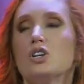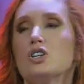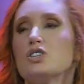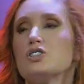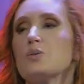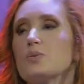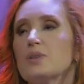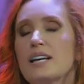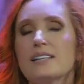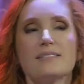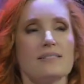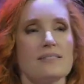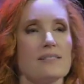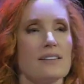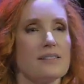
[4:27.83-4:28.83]
So
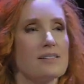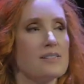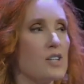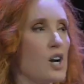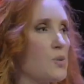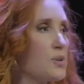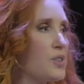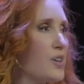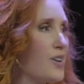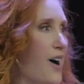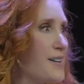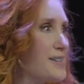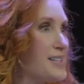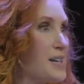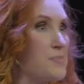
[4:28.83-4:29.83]
let's start with the
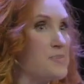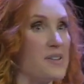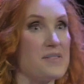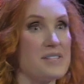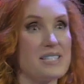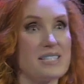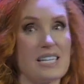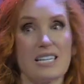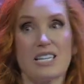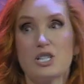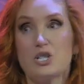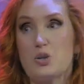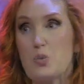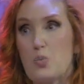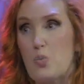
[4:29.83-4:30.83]
concept of sticking
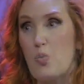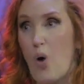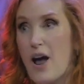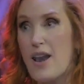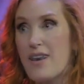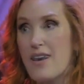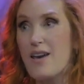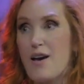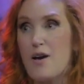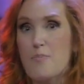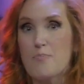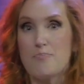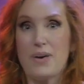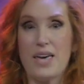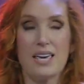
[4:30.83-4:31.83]
to one
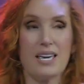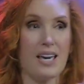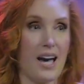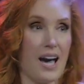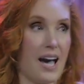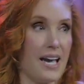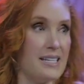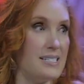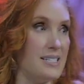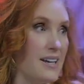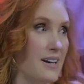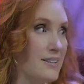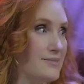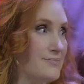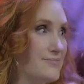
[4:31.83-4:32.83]
big
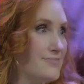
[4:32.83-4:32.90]
idea.